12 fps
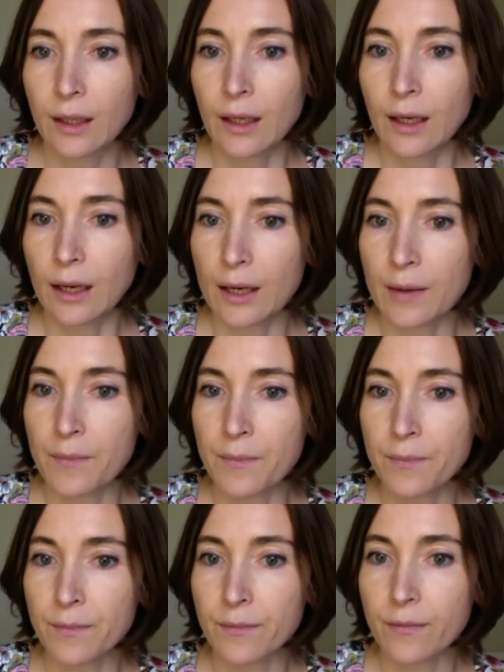
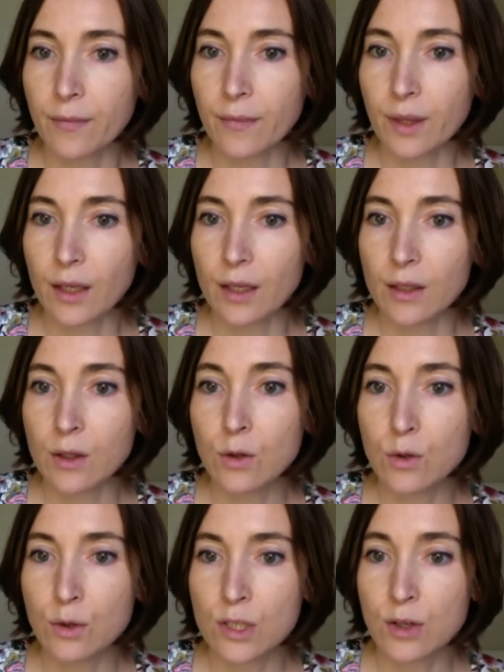New
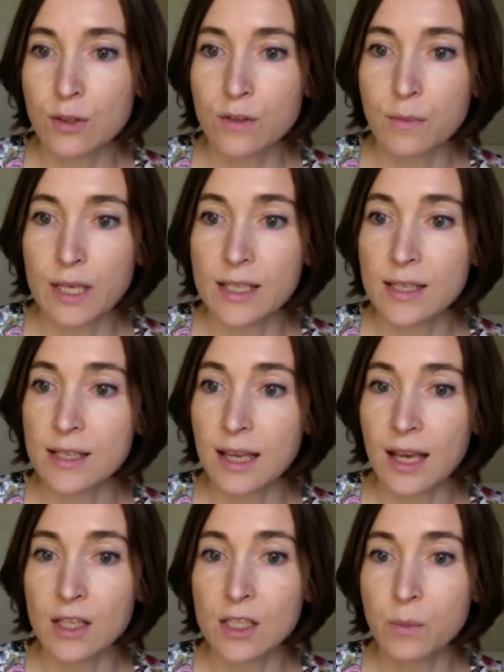to integrative medicine as a
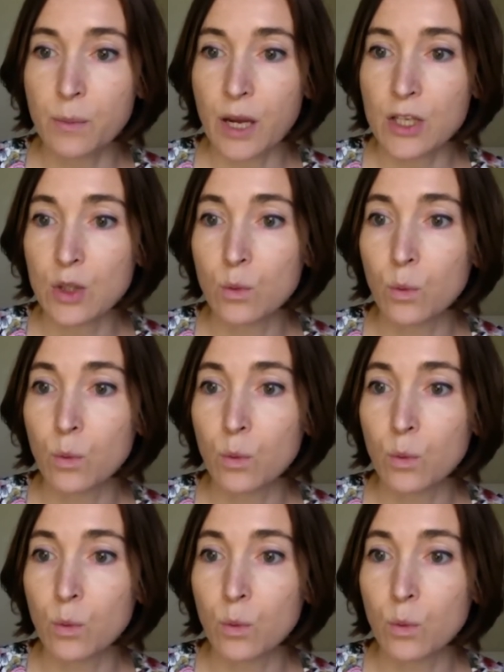cancer patient,